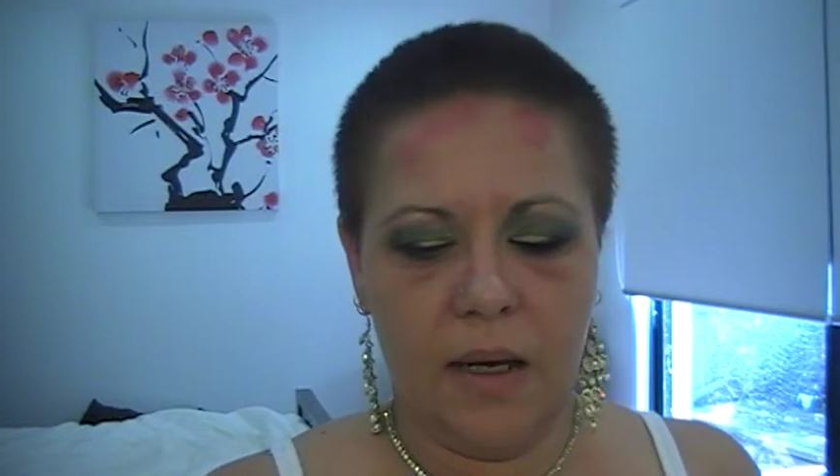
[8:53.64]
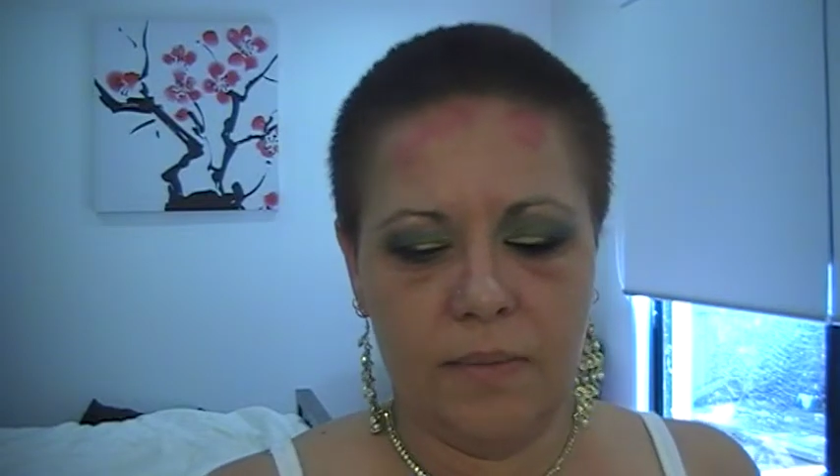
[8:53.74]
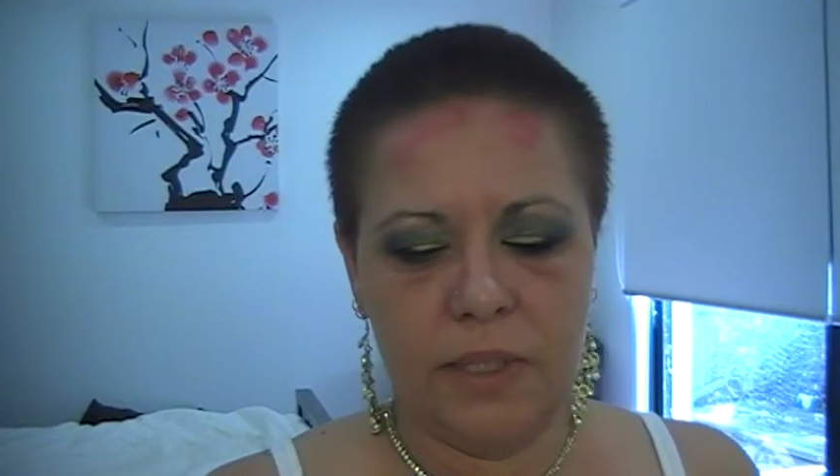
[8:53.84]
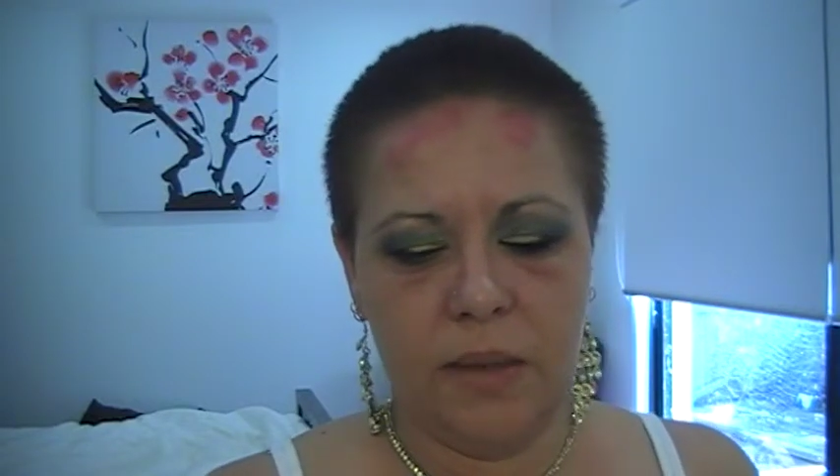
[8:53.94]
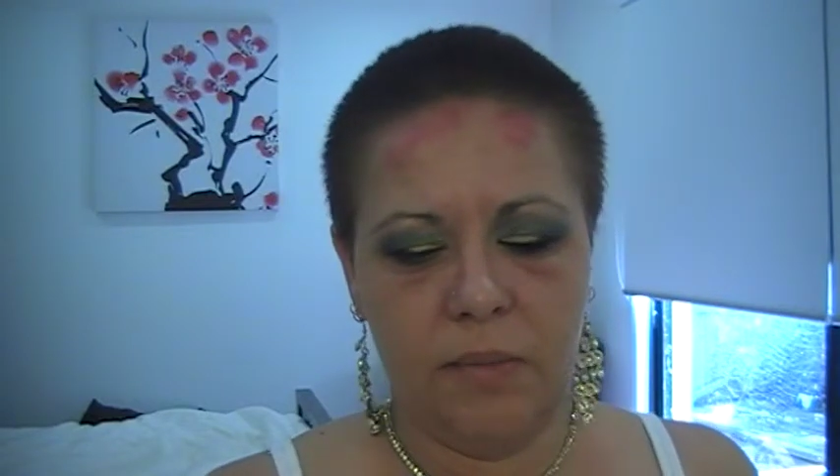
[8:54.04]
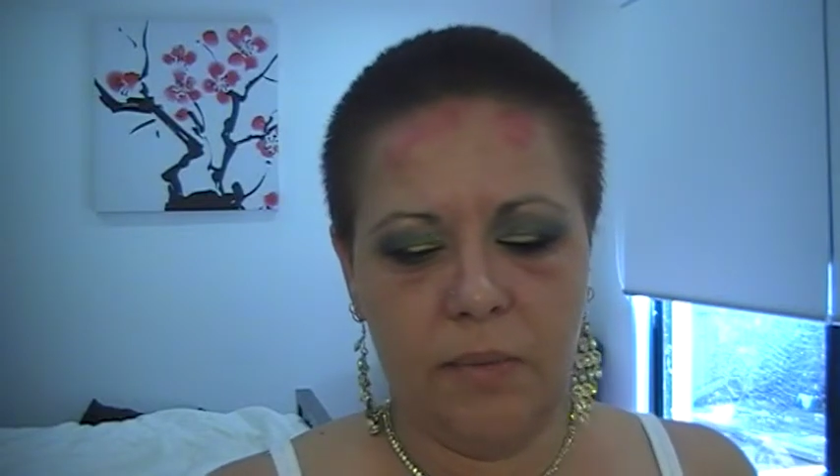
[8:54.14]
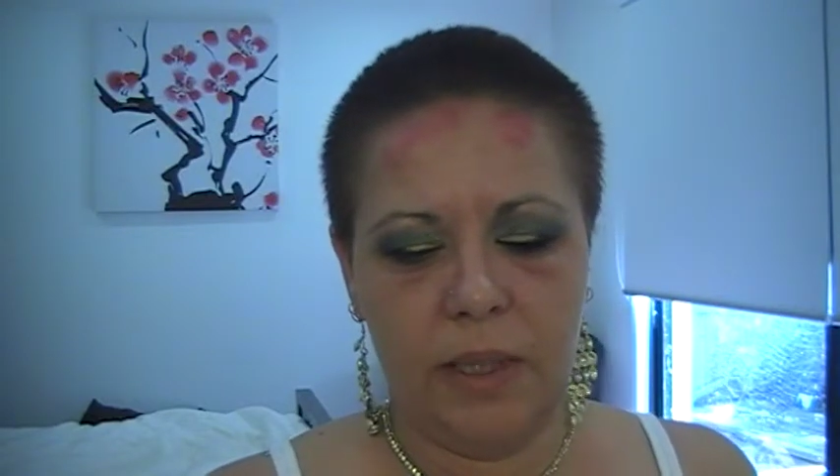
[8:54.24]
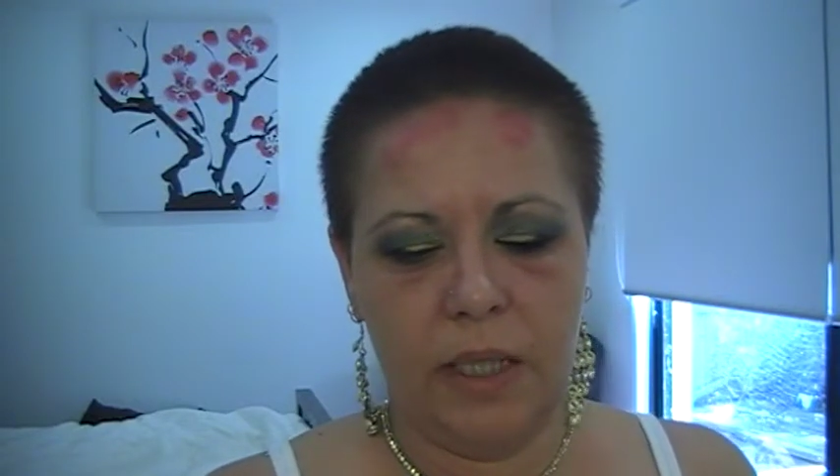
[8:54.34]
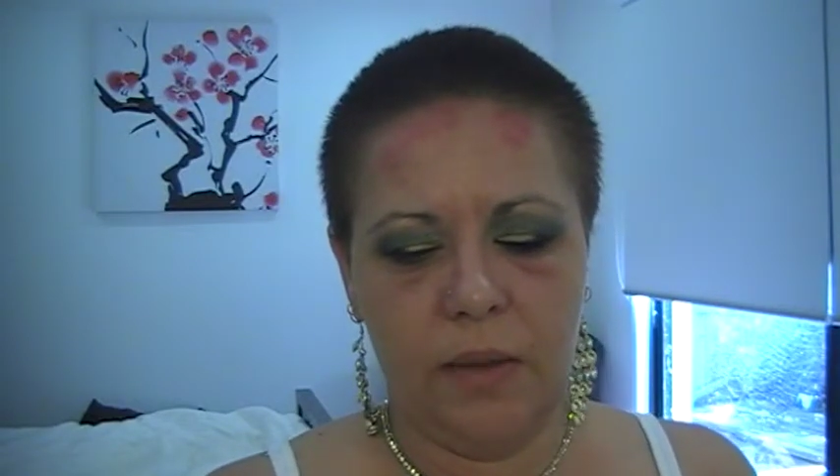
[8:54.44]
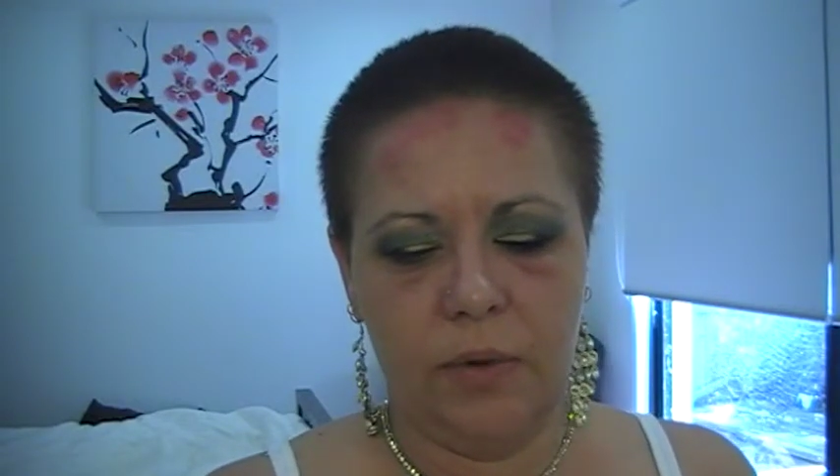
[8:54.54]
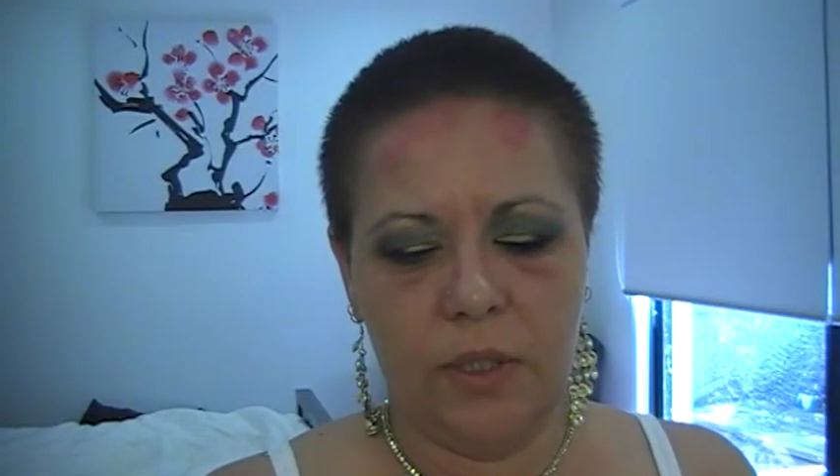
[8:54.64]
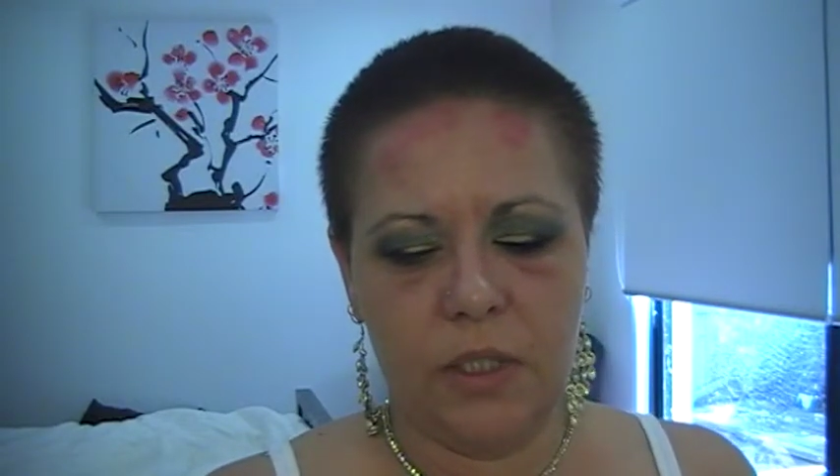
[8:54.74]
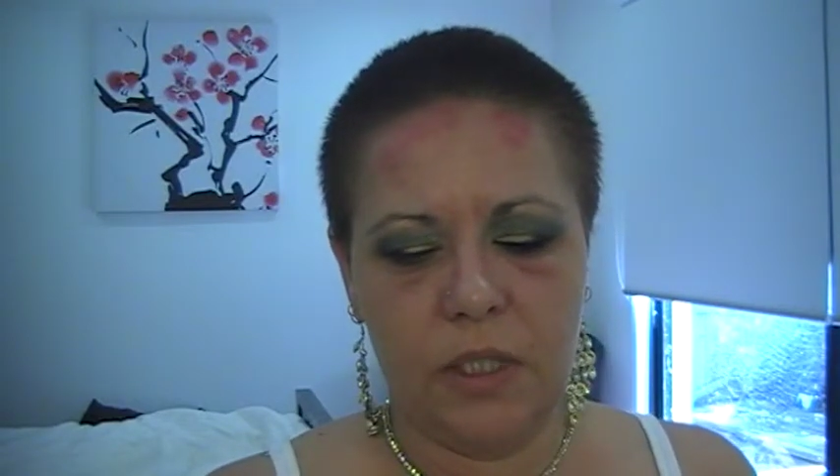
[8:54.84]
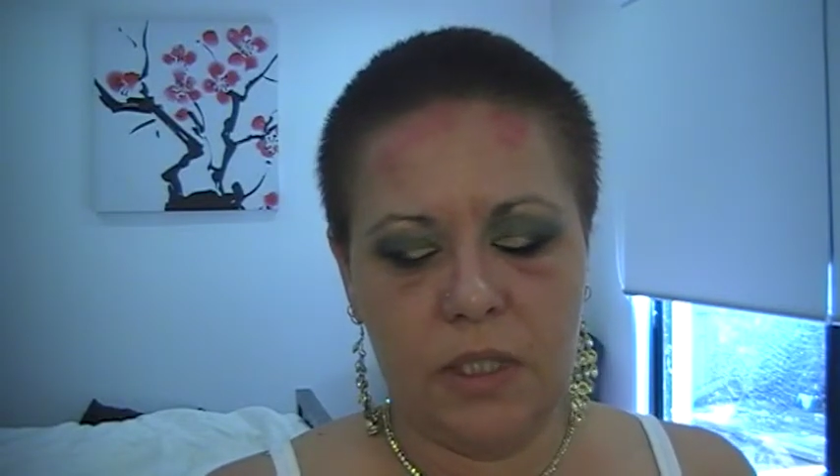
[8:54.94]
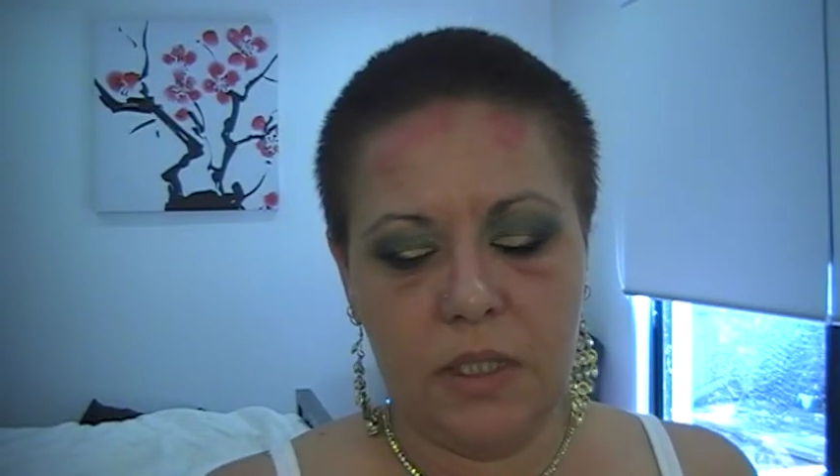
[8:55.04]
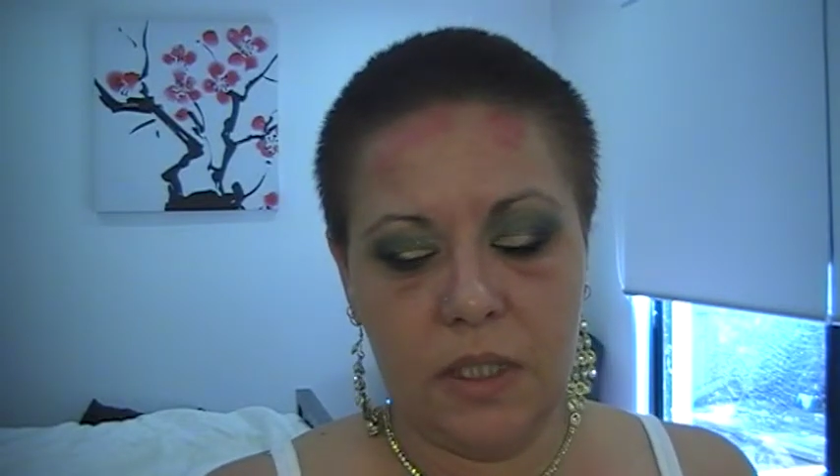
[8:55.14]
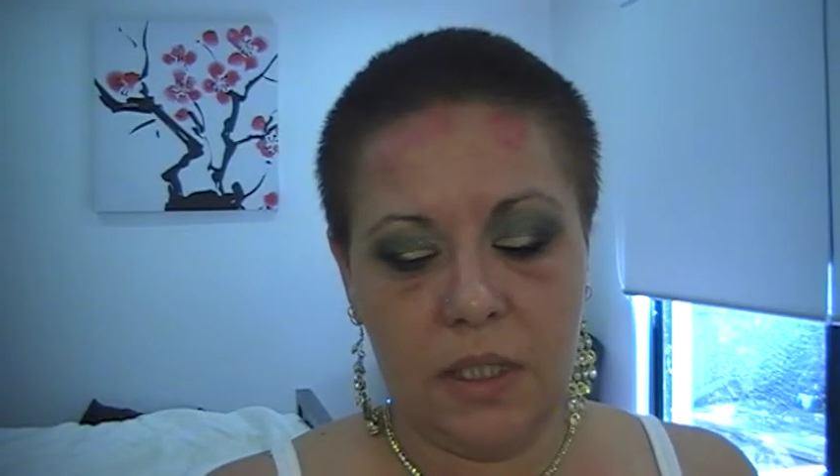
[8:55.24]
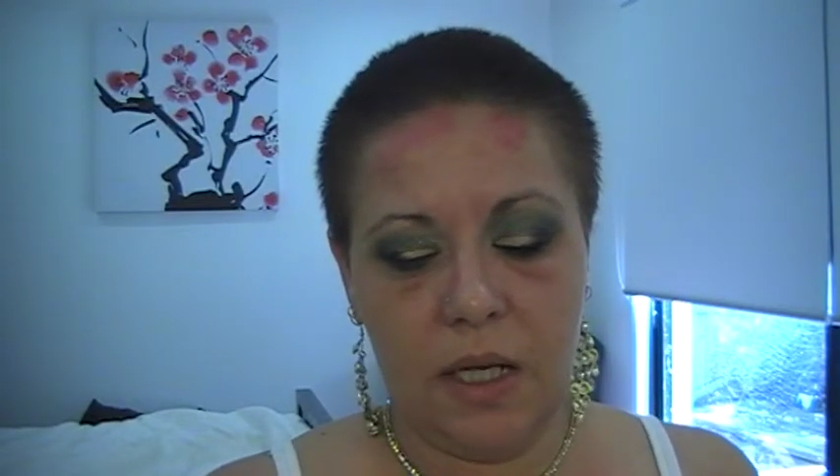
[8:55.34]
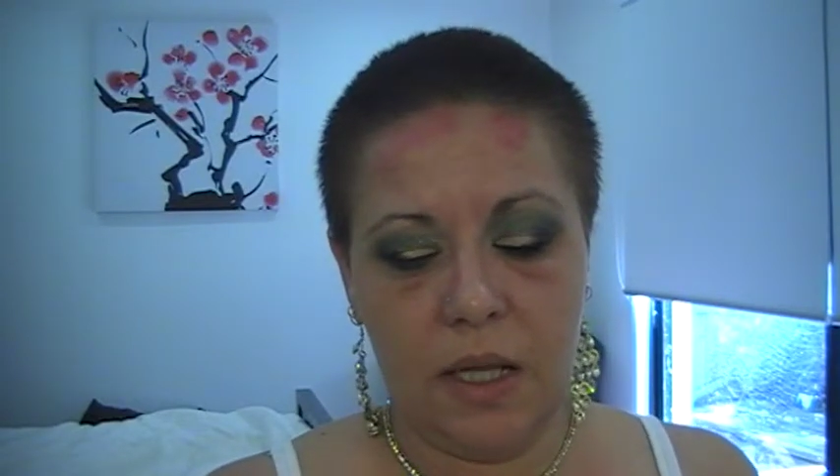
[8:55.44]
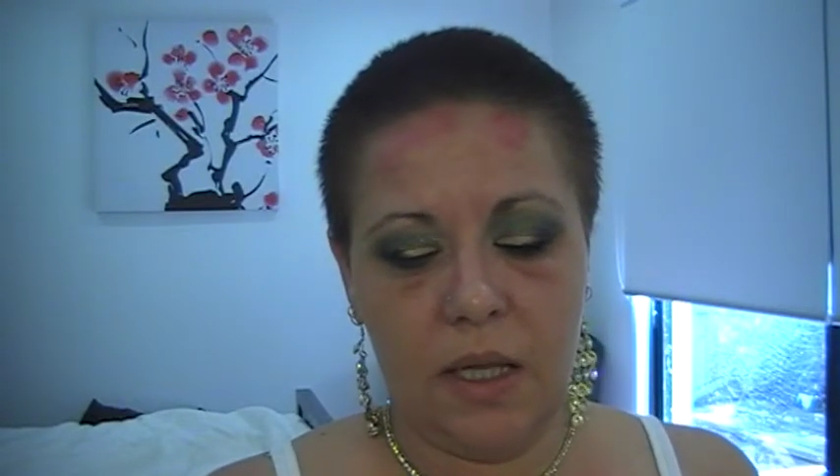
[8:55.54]
Sigma blending brush. This is
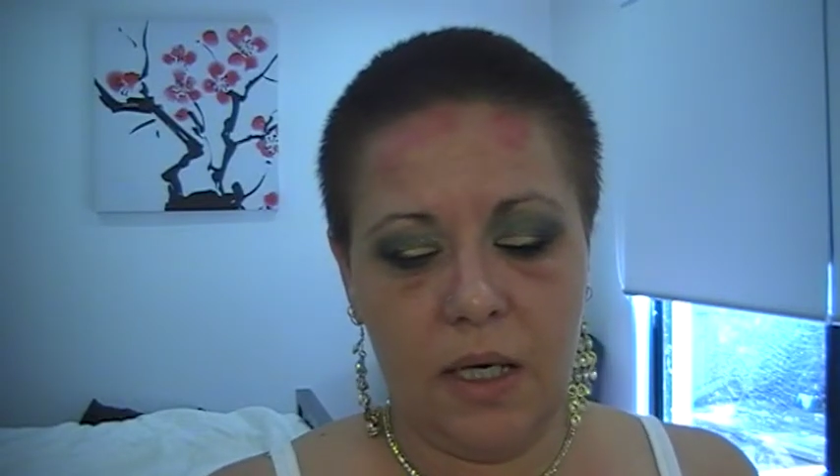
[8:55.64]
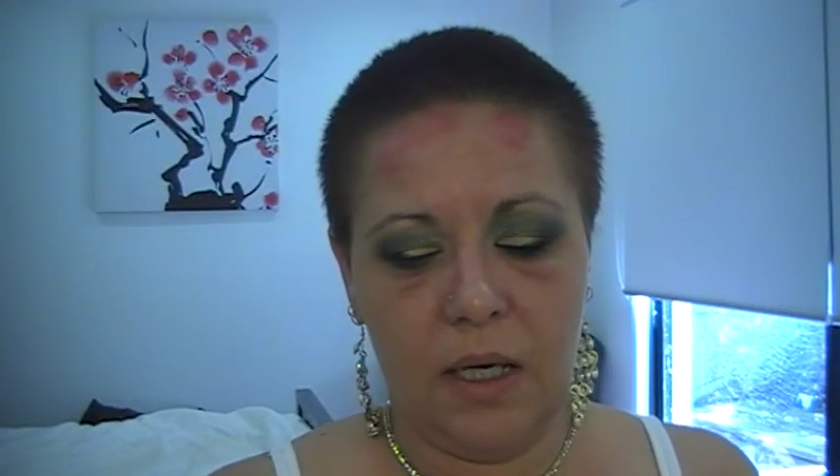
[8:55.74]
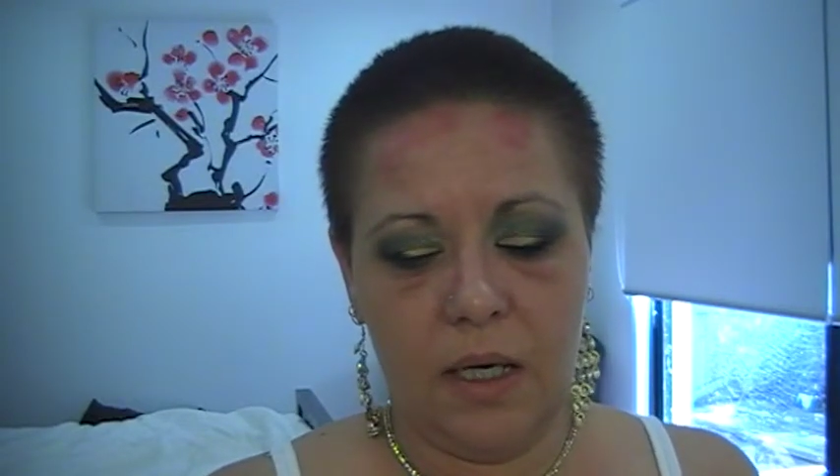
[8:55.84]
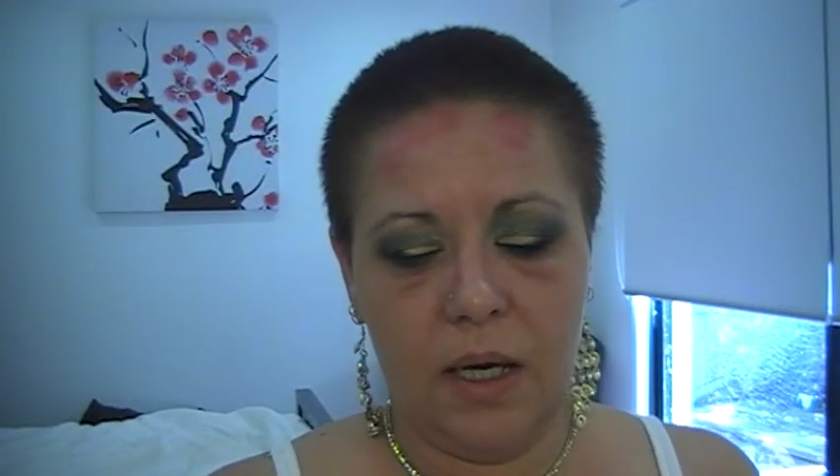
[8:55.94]
another